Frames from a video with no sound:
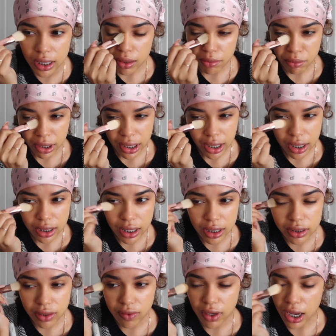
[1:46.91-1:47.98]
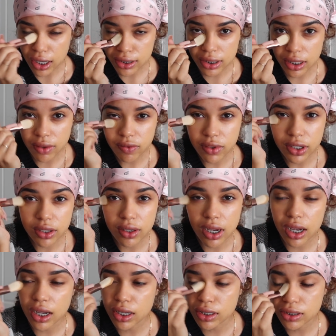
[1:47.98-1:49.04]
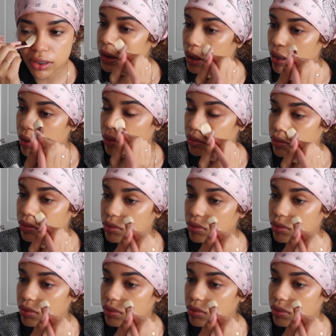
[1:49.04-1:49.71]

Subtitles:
and making lots of content for you guys. So